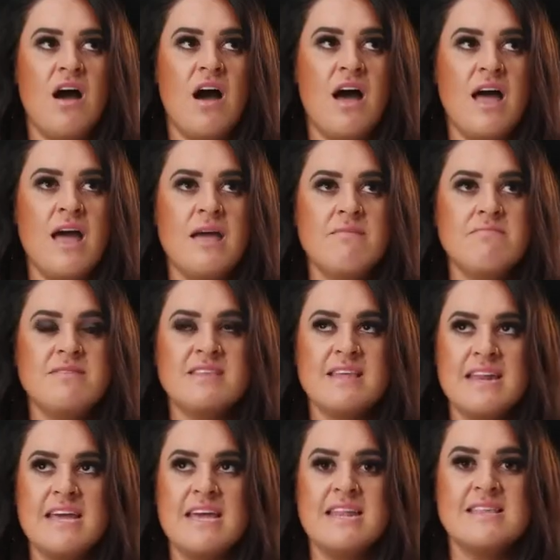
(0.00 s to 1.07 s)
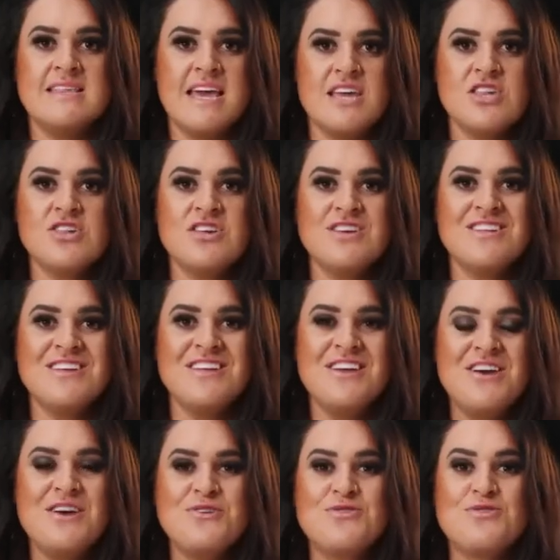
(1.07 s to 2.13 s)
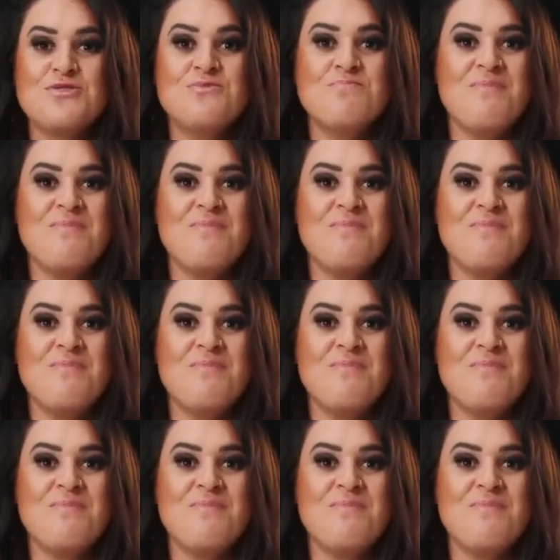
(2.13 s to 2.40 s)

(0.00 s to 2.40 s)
I'm setting an intention to